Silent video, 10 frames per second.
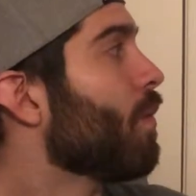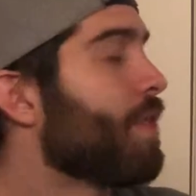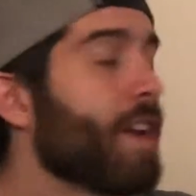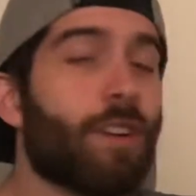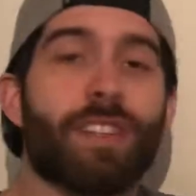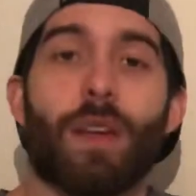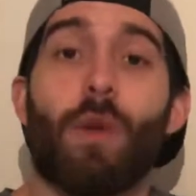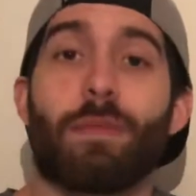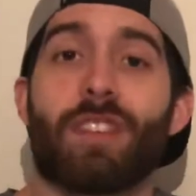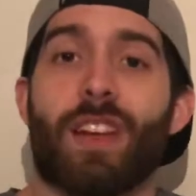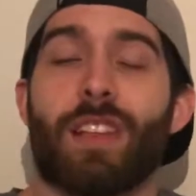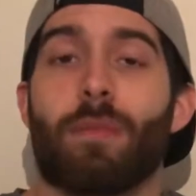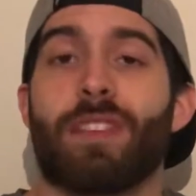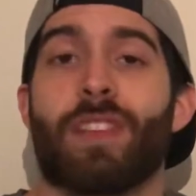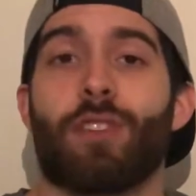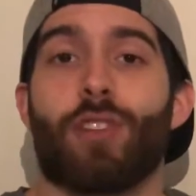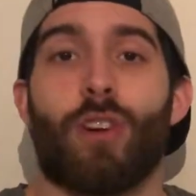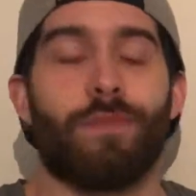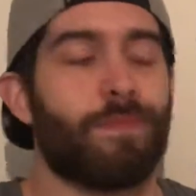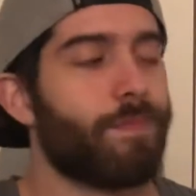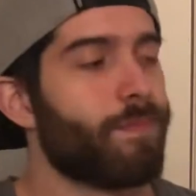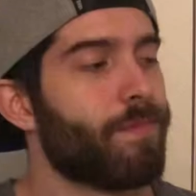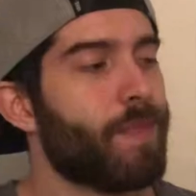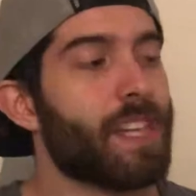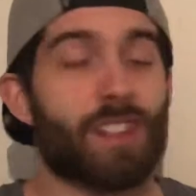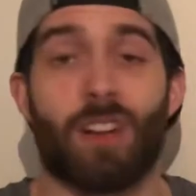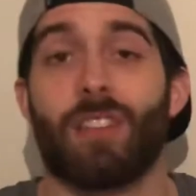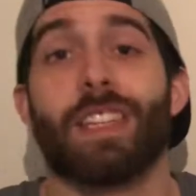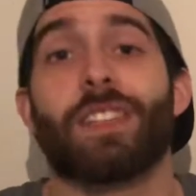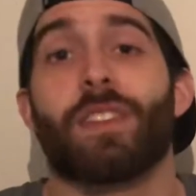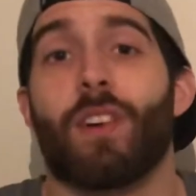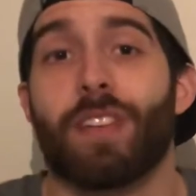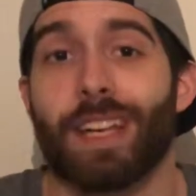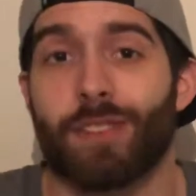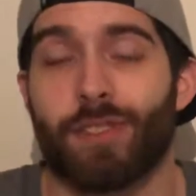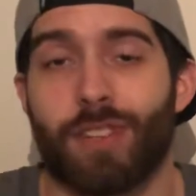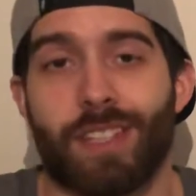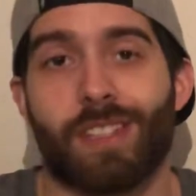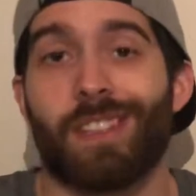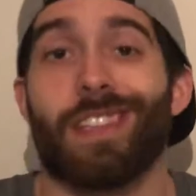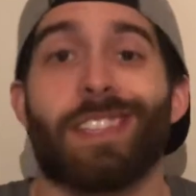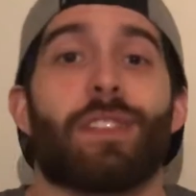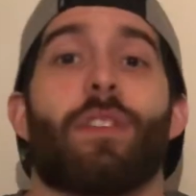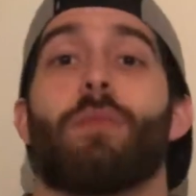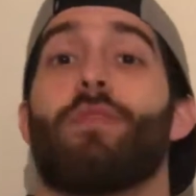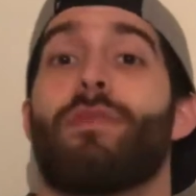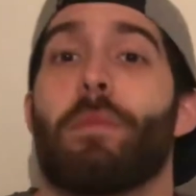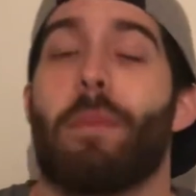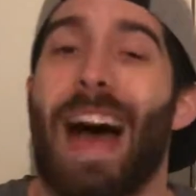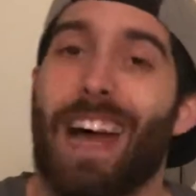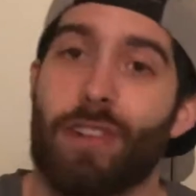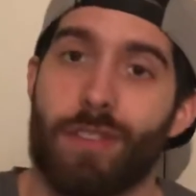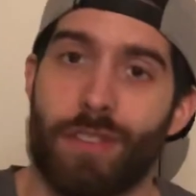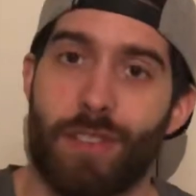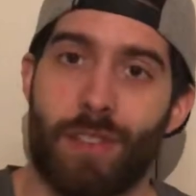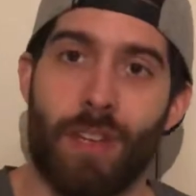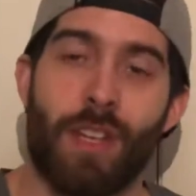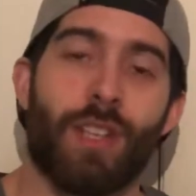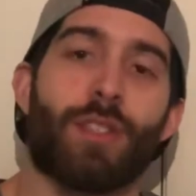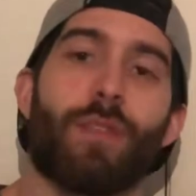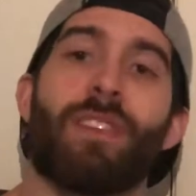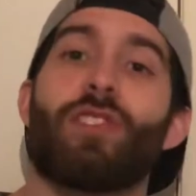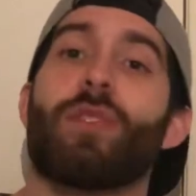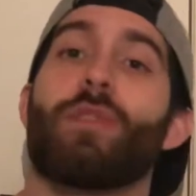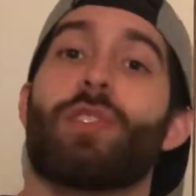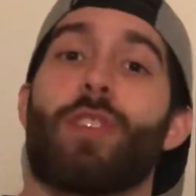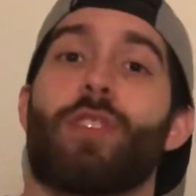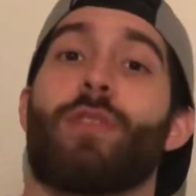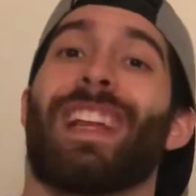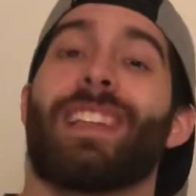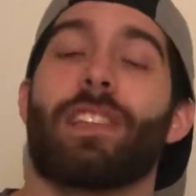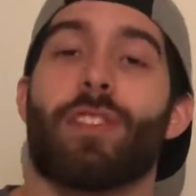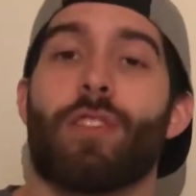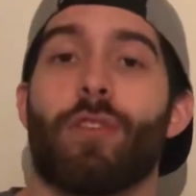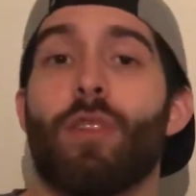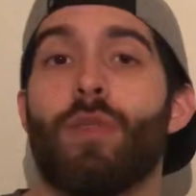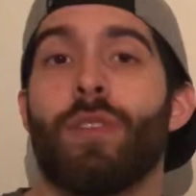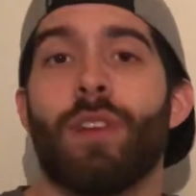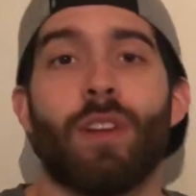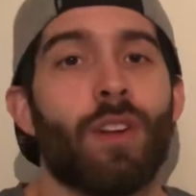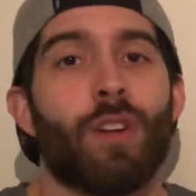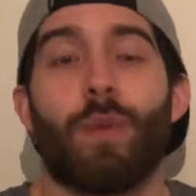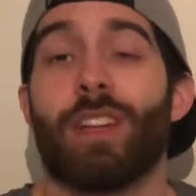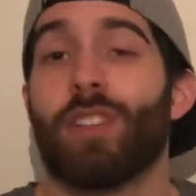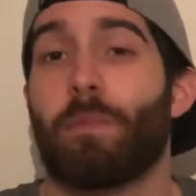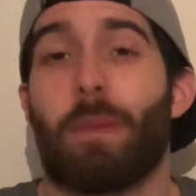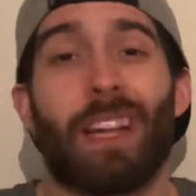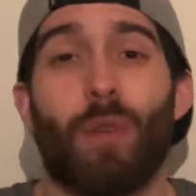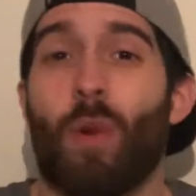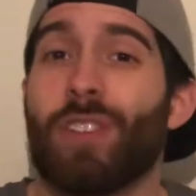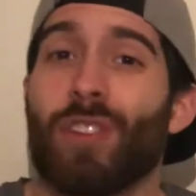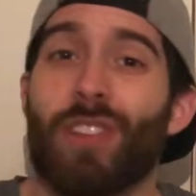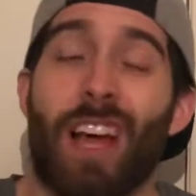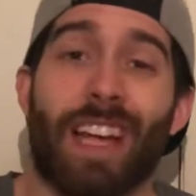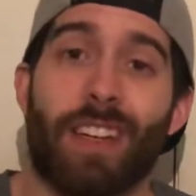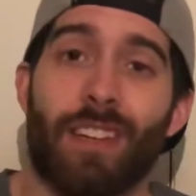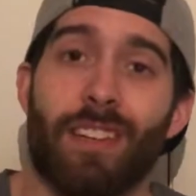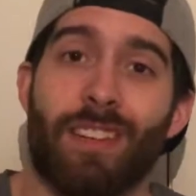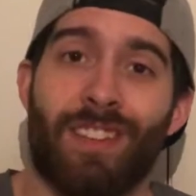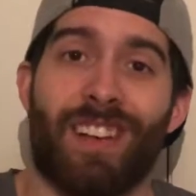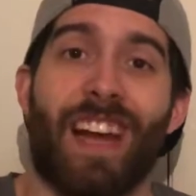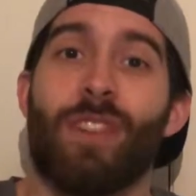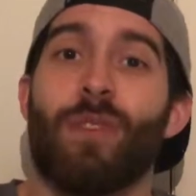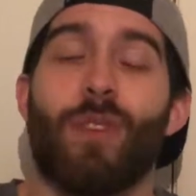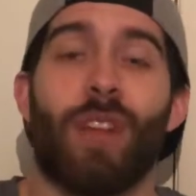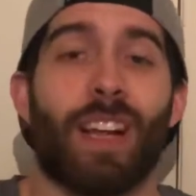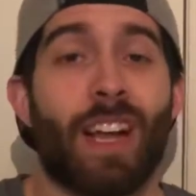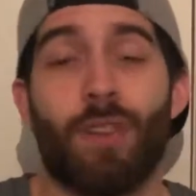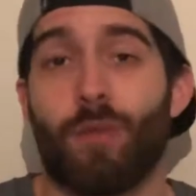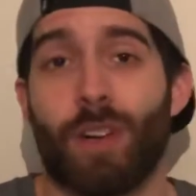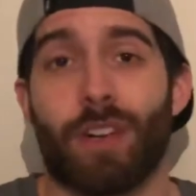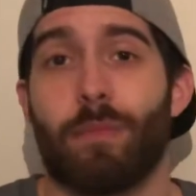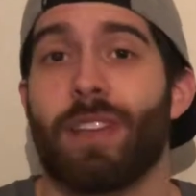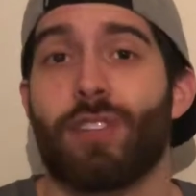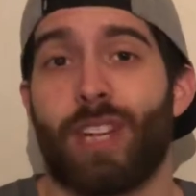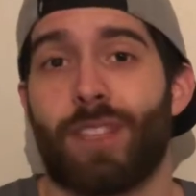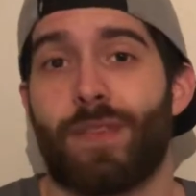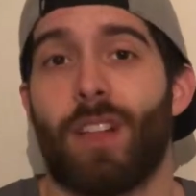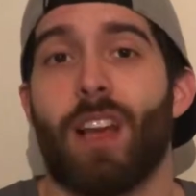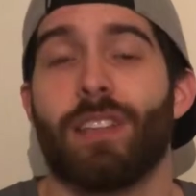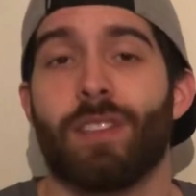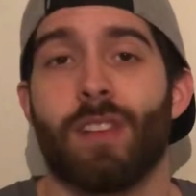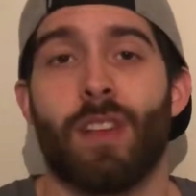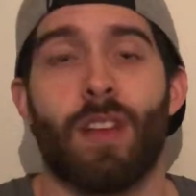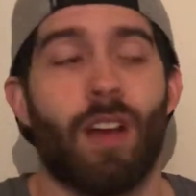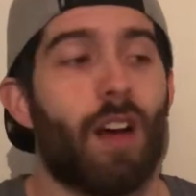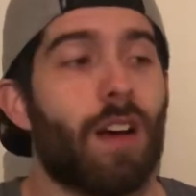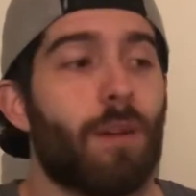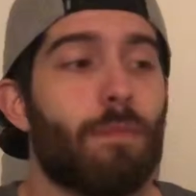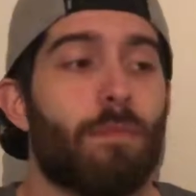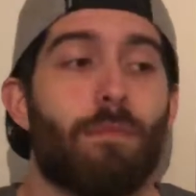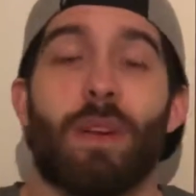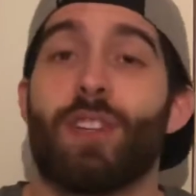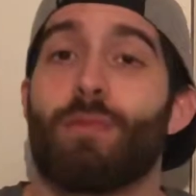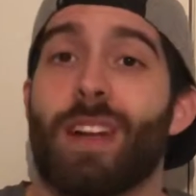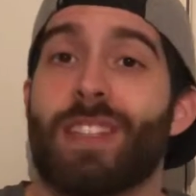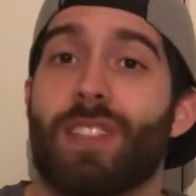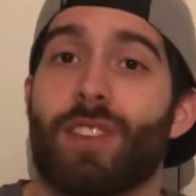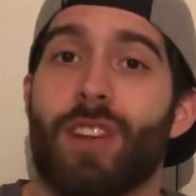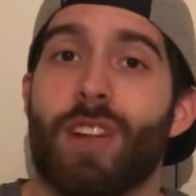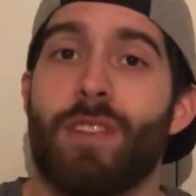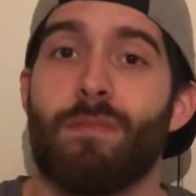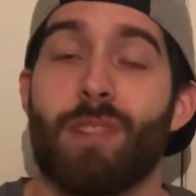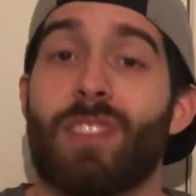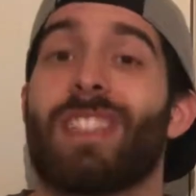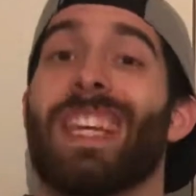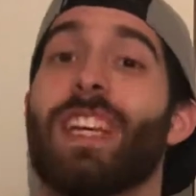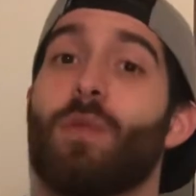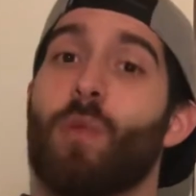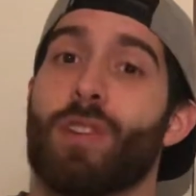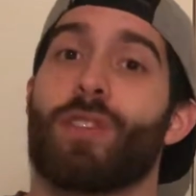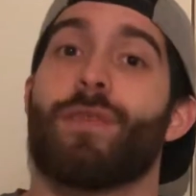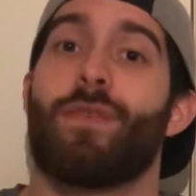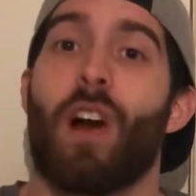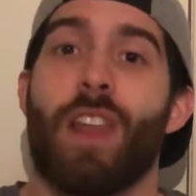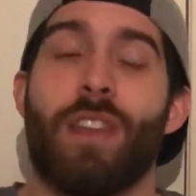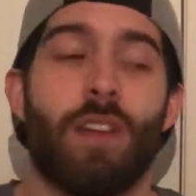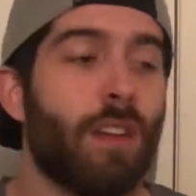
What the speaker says: there is a website that I'm going to send y'all. It's got a list of all the exercises, a list of all the movement patterns. So eventually when you start creating things on your own, we can just pick the ones you like. I know, like, I don't recommend chest flies. Bench press is good. The seated ones are fun.